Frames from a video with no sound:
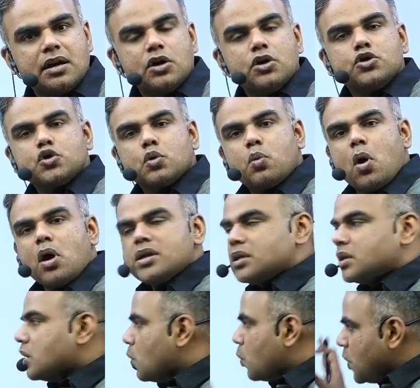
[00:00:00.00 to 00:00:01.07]
So what
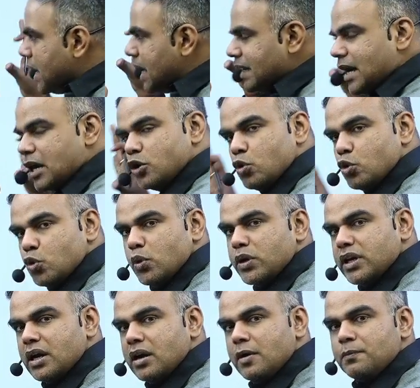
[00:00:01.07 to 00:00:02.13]
we intend to do
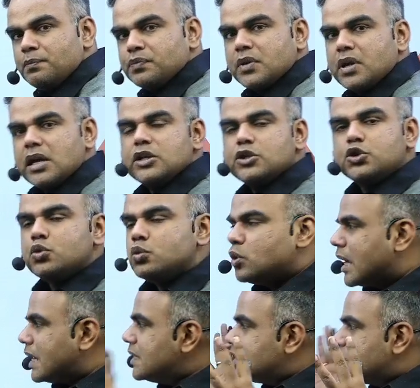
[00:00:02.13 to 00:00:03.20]
here is to
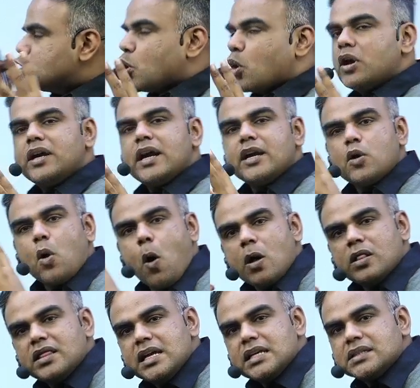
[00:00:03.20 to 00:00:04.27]
consolidate all
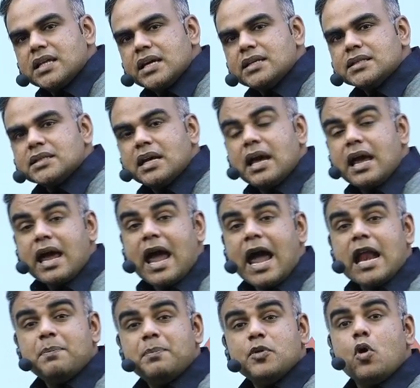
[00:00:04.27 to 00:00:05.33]
these things,
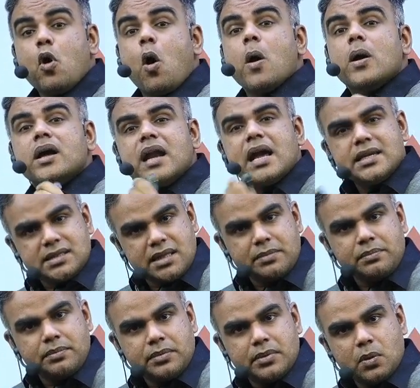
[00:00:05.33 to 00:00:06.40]
help you organize them,
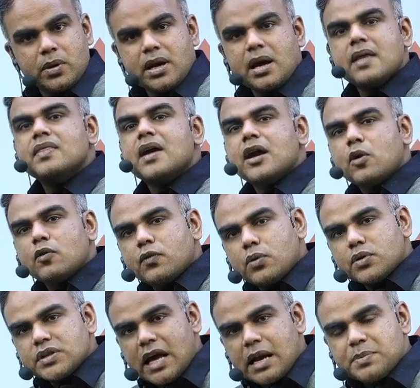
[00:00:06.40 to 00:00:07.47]
okay? And that, of course,
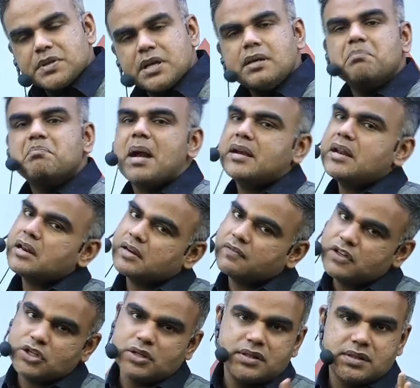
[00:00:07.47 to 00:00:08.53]
helps in better
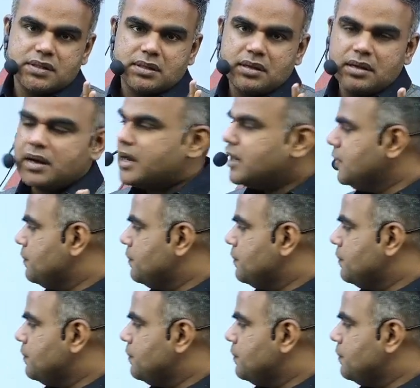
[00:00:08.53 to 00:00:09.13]
revisions, right?